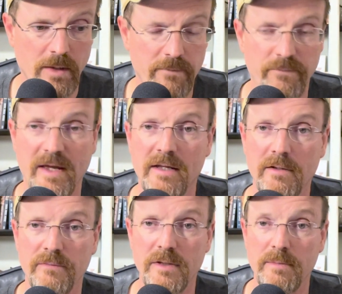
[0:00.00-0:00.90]
fan
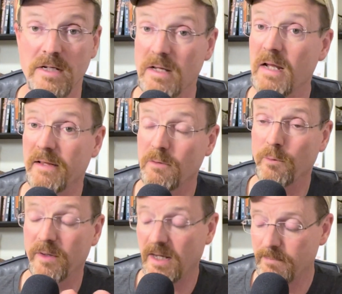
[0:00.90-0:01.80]
of him. And I don't
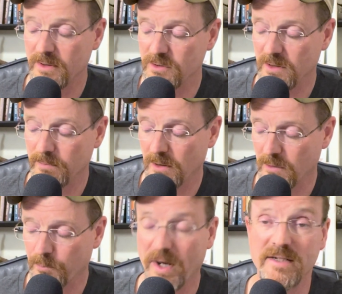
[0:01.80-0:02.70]
think I mentioned it, but on
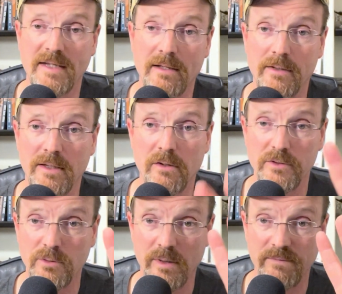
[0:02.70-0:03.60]
the practicality,
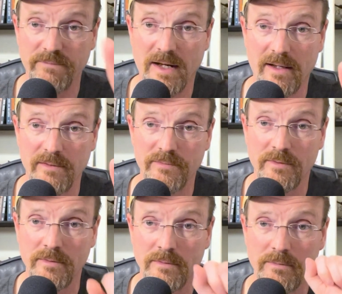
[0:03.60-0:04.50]
also a 5
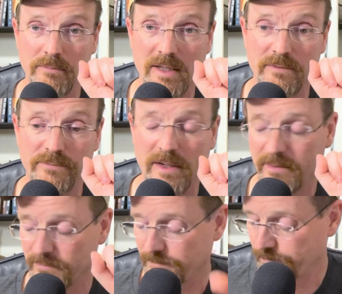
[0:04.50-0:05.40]
out of
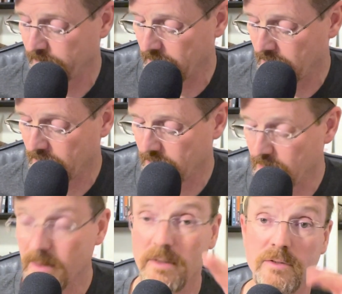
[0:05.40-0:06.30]
5.
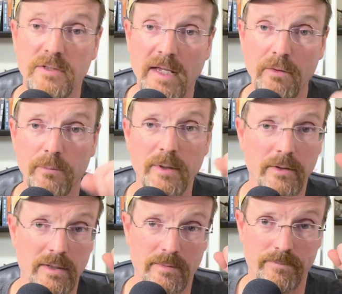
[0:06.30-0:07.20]

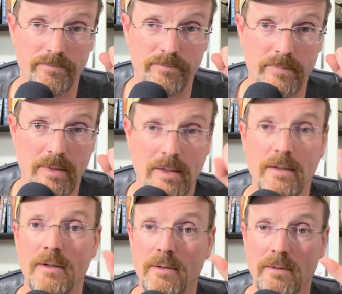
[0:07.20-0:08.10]
Scalability.
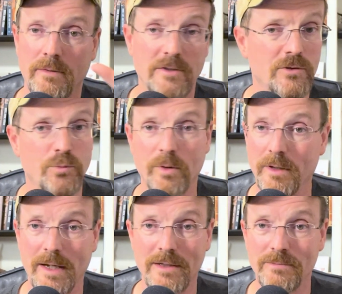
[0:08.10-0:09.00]
This is where
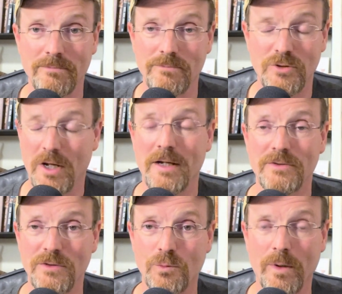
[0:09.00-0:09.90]
Hank
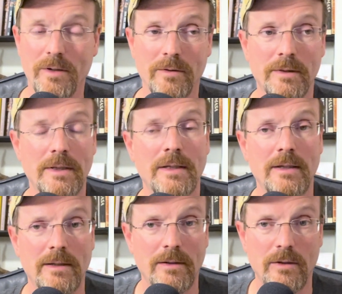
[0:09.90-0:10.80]
shines as well.
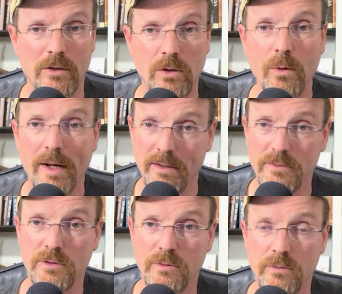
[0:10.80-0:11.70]
Go out
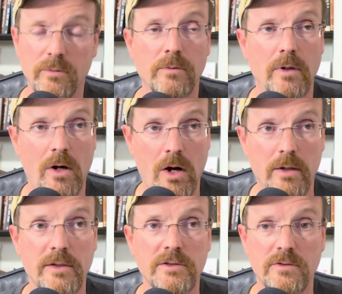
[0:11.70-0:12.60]
to
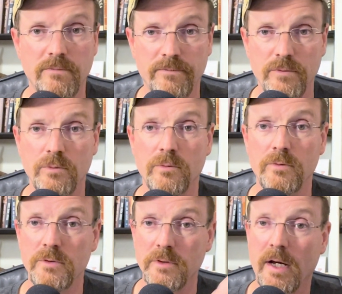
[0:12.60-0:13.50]

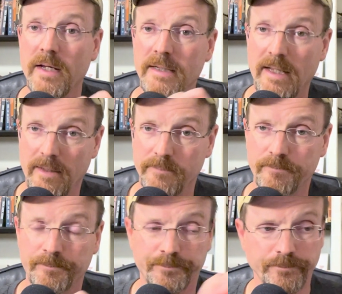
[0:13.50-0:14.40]
honestfoods.net
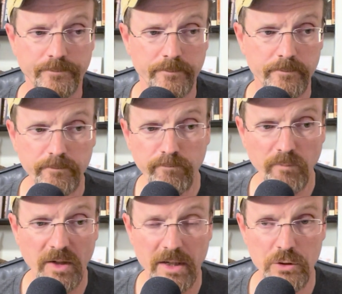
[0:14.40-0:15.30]

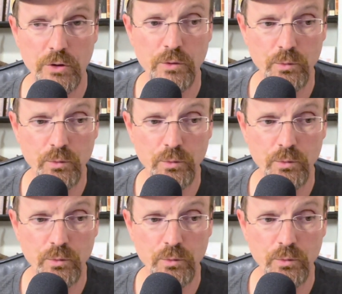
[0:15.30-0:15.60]
and you